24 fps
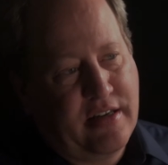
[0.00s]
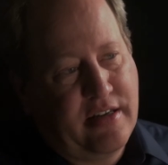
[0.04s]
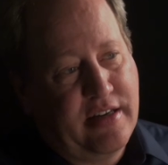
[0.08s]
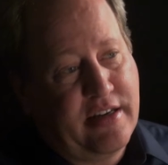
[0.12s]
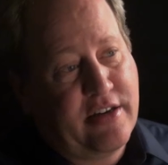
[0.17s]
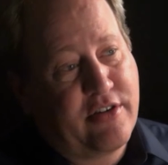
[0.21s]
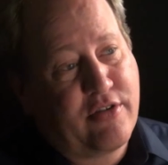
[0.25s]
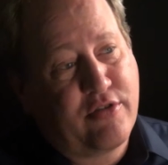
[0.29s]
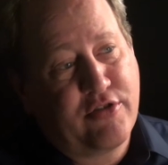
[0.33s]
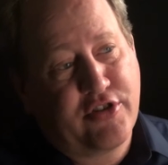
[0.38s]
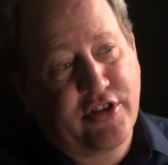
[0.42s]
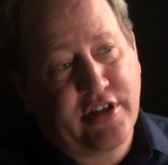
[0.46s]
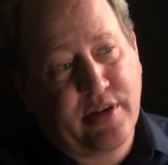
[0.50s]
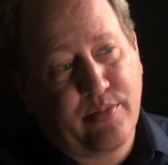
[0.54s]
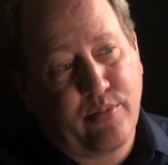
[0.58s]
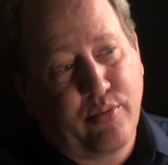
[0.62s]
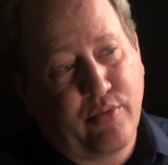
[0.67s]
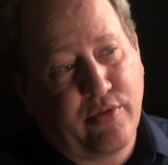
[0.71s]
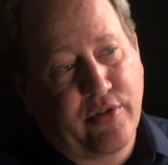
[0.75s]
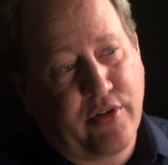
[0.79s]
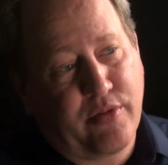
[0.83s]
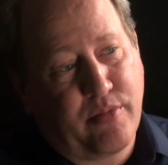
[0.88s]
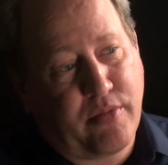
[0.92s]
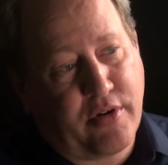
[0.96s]
an internship
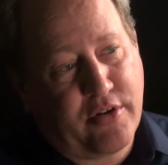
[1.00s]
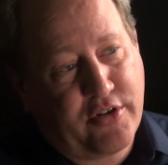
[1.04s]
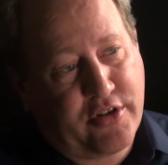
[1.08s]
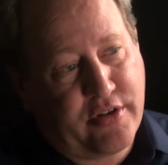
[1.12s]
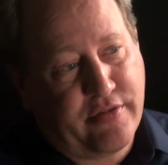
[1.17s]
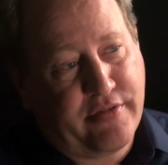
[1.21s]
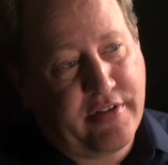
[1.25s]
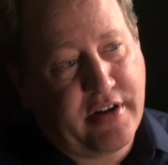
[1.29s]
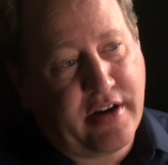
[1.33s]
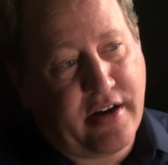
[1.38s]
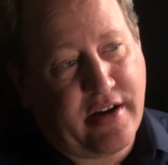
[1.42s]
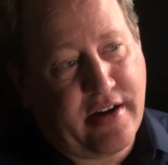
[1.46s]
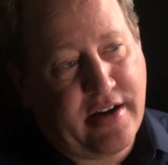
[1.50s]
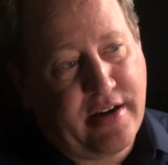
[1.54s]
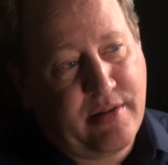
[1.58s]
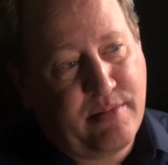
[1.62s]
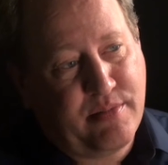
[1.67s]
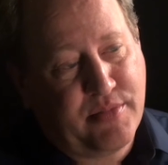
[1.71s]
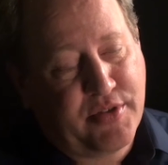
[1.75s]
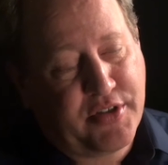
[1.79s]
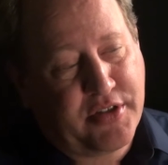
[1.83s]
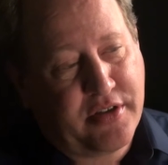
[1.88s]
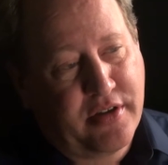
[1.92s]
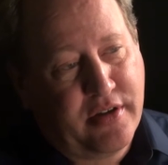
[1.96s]
with March of
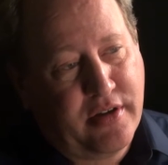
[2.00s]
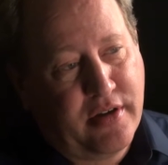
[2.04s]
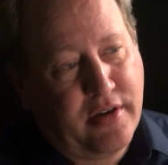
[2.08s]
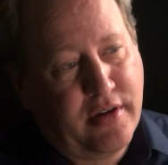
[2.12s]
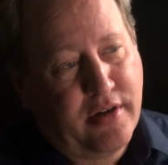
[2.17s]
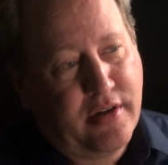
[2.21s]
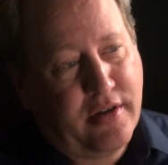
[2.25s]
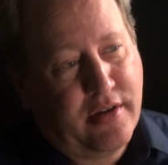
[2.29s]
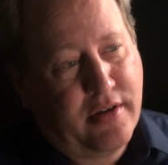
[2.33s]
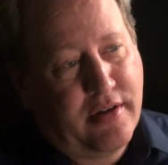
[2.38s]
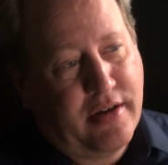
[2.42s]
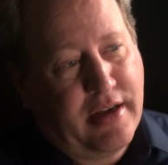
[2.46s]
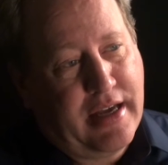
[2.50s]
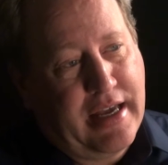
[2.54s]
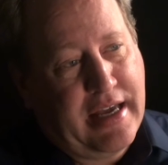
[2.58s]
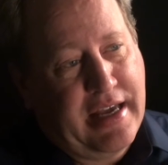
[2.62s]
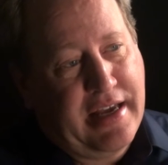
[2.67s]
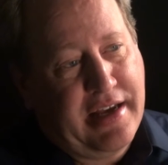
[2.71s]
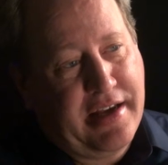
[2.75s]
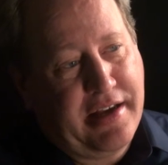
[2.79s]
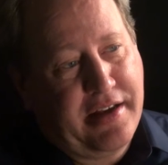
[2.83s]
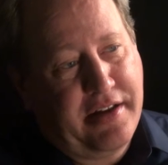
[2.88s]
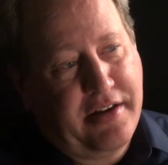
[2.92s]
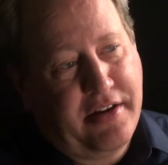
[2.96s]
Dimes,
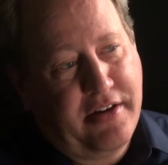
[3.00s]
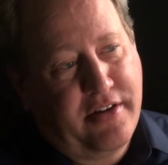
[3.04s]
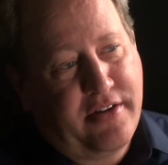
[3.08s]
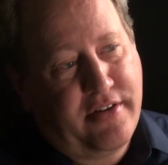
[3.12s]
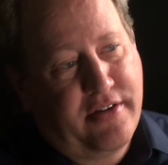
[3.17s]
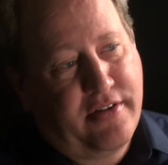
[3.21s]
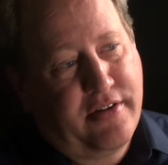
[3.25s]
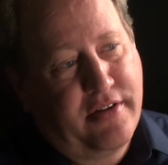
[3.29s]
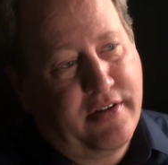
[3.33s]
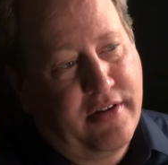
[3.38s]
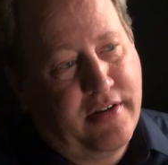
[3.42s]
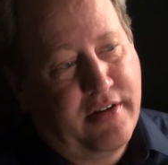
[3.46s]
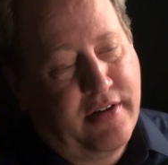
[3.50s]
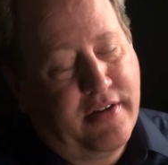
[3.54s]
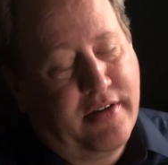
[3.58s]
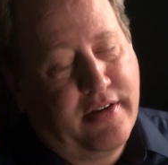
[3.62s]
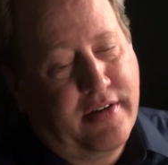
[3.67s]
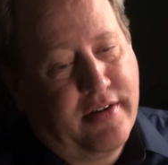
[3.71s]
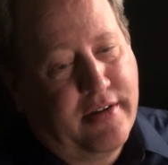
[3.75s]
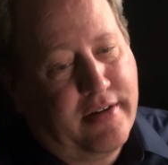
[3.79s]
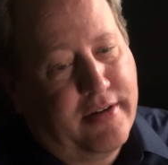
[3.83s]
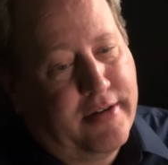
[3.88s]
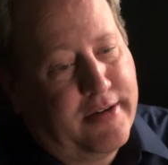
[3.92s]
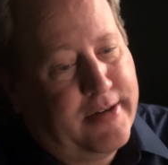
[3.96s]
and
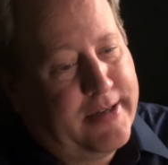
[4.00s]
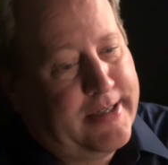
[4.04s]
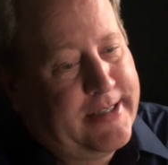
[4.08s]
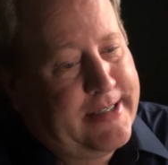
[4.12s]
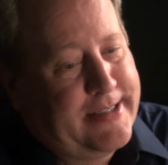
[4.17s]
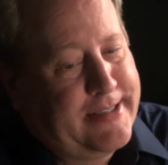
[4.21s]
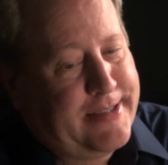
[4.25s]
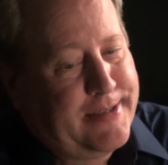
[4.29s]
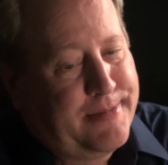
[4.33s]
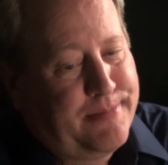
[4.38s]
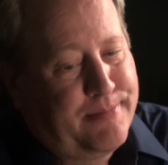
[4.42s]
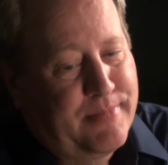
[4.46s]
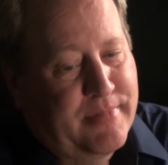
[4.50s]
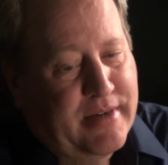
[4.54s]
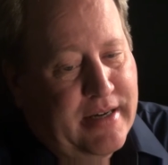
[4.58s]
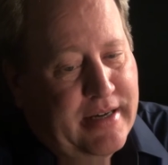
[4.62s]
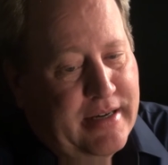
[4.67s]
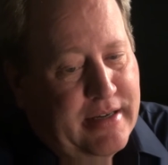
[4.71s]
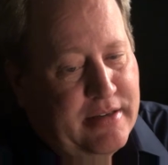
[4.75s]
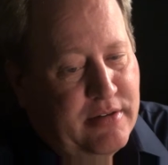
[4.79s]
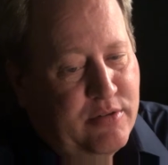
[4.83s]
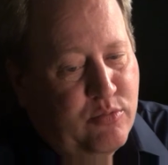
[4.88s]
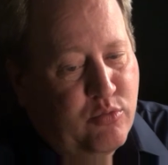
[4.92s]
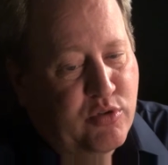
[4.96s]

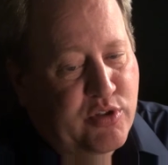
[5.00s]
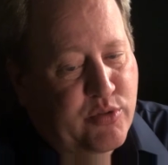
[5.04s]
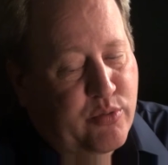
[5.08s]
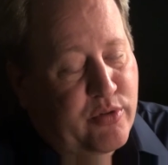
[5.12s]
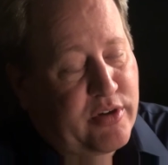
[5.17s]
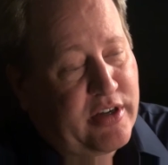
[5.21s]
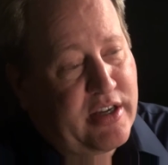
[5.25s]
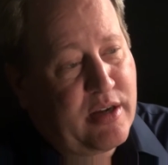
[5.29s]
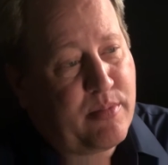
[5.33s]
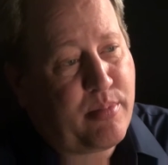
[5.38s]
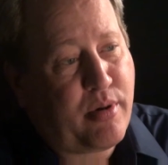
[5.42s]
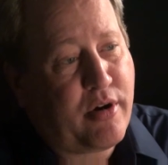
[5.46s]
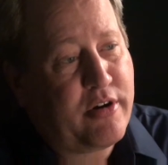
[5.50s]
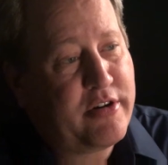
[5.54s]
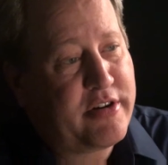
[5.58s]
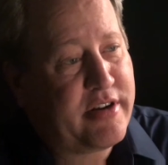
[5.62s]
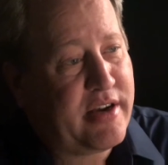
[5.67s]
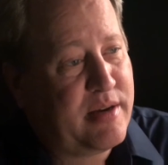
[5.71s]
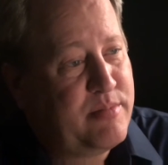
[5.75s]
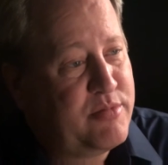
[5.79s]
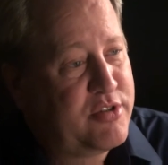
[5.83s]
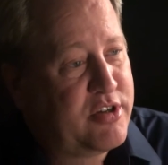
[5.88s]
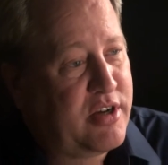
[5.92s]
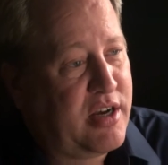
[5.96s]
I was working a
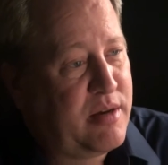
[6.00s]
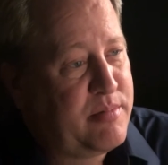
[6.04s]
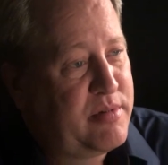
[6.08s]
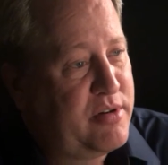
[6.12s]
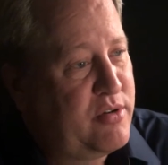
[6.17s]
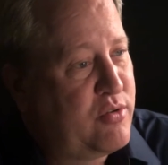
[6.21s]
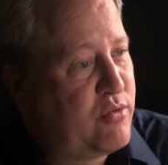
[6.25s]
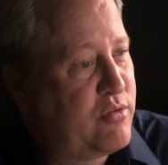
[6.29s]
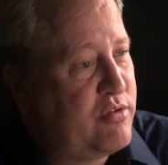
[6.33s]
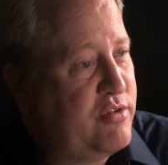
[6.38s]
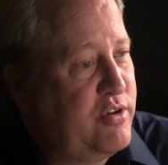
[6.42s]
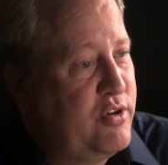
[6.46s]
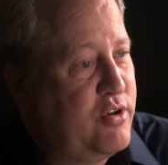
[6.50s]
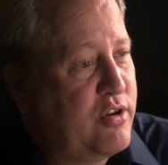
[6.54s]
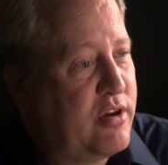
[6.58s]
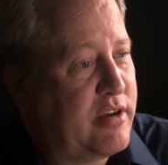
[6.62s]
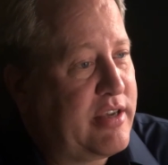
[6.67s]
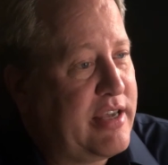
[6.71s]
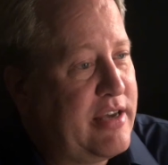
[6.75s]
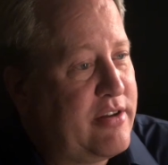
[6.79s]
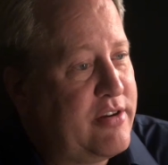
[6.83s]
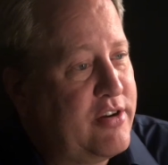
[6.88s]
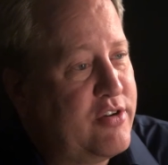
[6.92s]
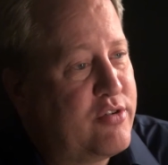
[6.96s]
part-time job at Northern Utah
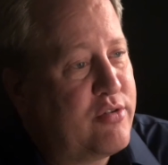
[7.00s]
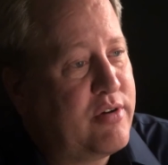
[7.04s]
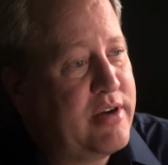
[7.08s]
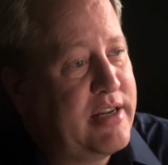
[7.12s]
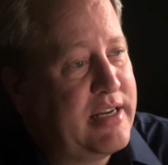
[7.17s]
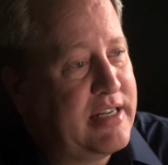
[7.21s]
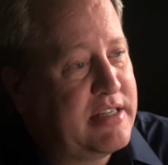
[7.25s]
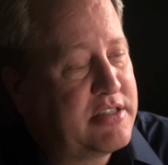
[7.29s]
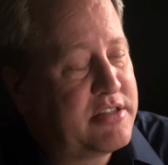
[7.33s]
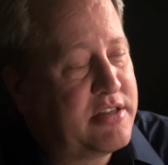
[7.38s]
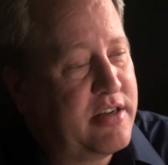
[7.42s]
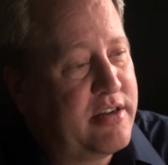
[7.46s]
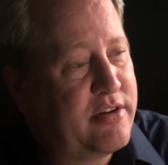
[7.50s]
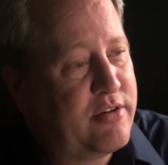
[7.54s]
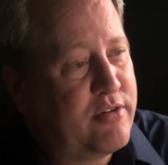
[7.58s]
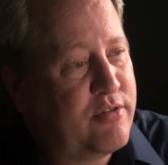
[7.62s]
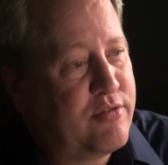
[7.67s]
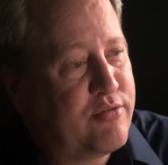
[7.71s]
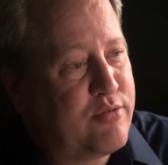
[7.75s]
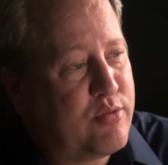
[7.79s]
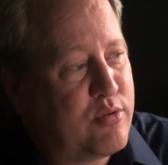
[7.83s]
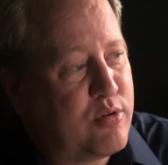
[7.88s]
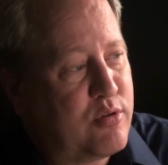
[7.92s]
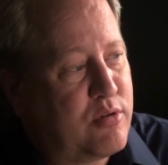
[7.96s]
County Training Center
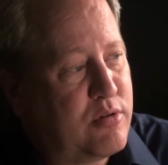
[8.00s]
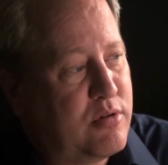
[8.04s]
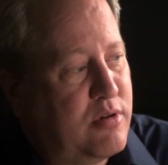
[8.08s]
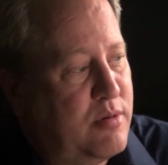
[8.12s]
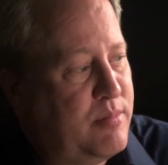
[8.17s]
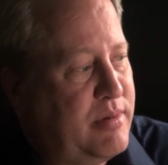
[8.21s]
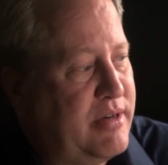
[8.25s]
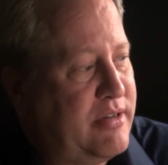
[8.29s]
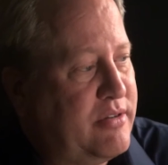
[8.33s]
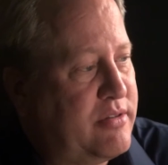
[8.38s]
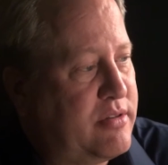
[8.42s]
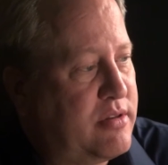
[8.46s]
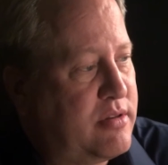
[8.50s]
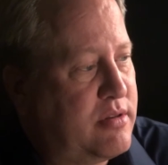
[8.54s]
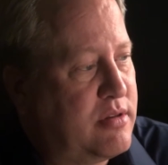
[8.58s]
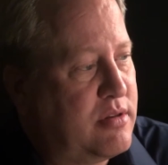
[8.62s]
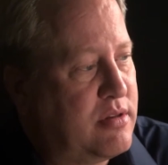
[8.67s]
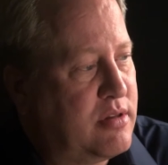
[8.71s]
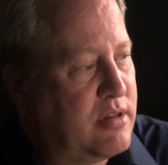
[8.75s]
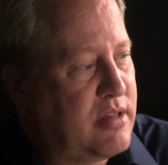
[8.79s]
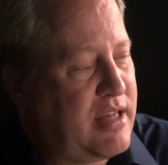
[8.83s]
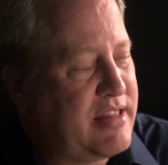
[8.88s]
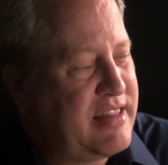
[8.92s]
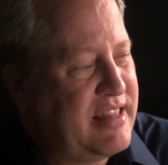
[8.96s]
for about,
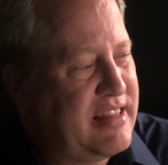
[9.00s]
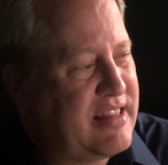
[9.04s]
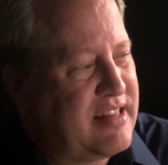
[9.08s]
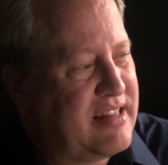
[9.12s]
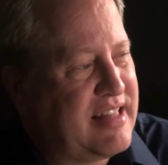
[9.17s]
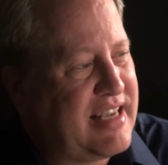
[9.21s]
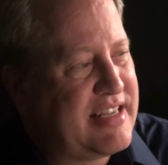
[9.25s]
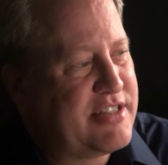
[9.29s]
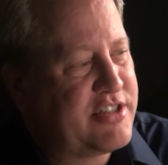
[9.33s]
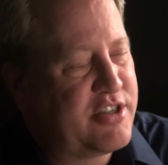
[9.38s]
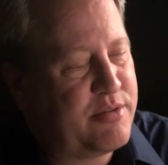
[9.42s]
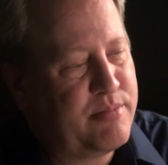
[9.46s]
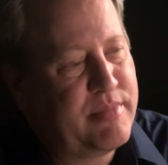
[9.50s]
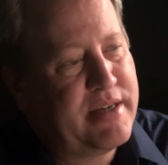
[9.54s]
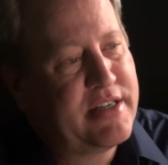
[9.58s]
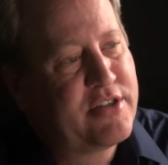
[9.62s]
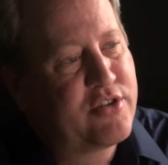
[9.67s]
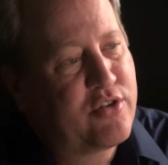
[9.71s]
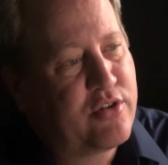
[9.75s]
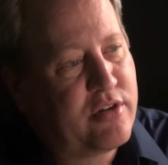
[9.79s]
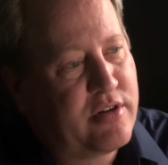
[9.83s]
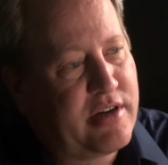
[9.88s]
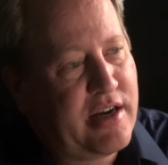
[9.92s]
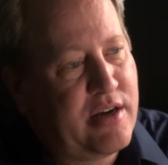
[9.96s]
I think, the last
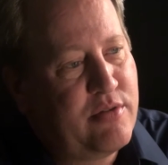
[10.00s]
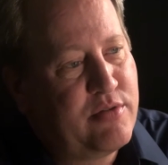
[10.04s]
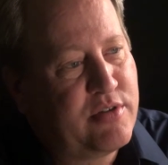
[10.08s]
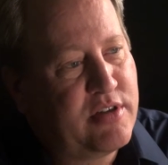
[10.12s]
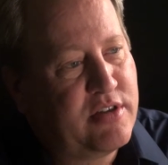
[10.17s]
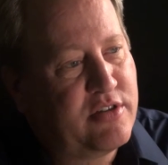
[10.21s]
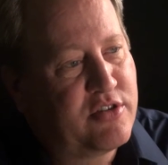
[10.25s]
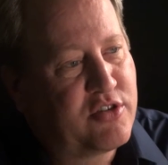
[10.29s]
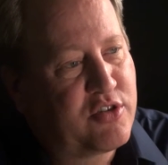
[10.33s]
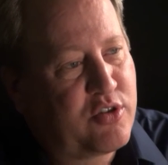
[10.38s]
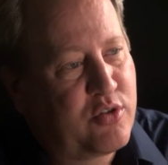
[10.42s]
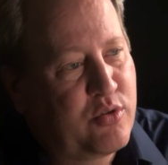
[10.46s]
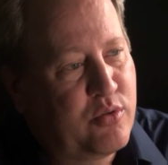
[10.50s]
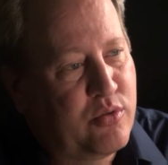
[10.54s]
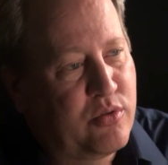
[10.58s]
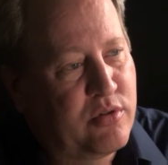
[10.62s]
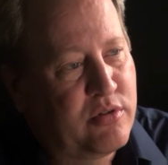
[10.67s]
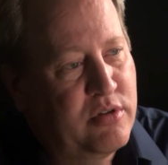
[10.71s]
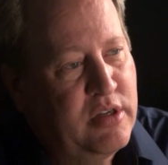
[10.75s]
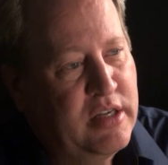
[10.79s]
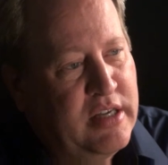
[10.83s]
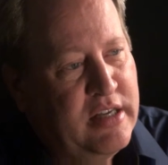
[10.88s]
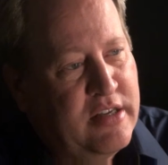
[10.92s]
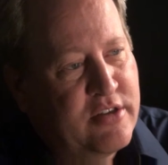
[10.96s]
semester that I was in
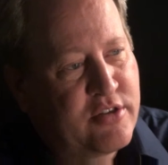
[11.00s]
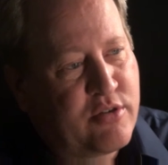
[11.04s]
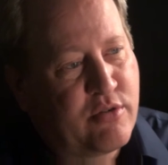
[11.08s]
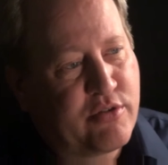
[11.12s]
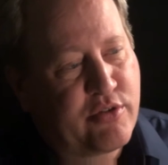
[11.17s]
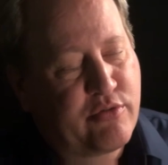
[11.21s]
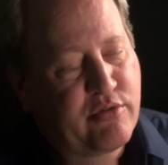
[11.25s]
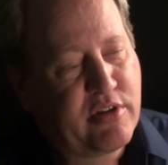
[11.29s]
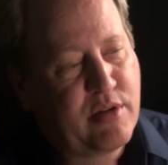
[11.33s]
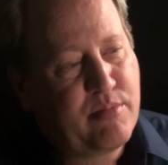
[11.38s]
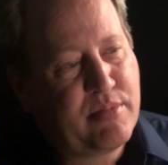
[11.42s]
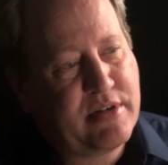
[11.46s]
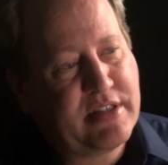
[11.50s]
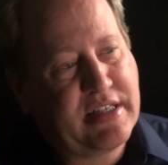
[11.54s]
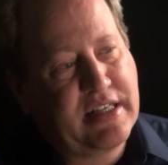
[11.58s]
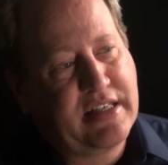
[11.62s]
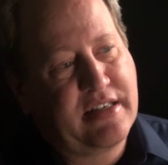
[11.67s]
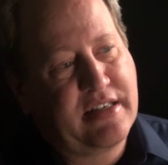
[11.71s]
school. So it was a really busy